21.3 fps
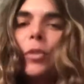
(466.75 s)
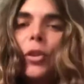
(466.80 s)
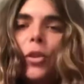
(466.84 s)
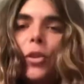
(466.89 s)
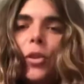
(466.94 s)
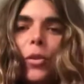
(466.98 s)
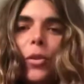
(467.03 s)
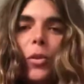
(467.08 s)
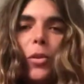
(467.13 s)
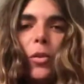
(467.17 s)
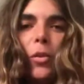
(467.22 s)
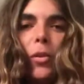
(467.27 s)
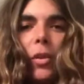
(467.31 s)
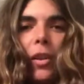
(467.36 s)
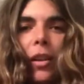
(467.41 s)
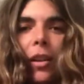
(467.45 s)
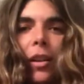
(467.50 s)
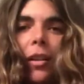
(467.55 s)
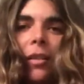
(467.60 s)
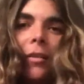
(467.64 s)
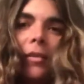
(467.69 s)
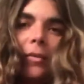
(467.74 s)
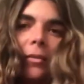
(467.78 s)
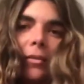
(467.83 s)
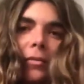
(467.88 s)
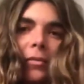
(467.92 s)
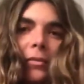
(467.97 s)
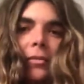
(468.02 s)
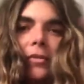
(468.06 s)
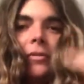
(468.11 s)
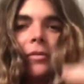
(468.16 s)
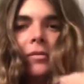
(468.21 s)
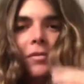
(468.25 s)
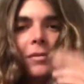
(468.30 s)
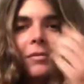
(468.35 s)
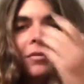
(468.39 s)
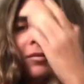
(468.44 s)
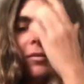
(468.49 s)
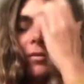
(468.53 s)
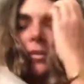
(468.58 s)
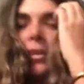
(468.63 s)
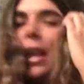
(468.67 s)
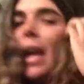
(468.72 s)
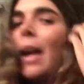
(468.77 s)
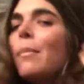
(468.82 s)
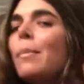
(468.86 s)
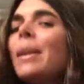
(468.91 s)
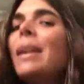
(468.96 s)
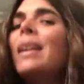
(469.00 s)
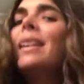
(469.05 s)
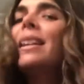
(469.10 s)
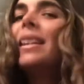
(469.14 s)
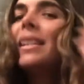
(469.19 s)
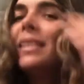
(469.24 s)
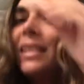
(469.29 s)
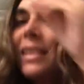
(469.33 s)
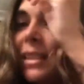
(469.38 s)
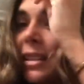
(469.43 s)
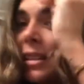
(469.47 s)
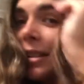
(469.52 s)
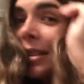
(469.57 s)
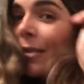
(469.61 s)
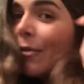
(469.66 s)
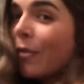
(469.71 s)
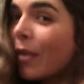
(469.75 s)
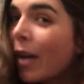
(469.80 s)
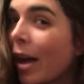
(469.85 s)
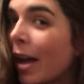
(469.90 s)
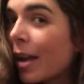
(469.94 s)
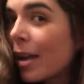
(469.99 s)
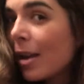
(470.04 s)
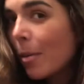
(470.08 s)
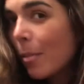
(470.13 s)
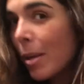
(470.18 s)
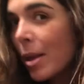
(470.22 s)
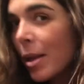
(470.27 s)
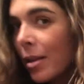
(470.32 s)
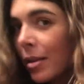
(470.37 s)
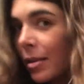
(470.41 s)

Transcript: Woo! I mean, isn't this the vibe?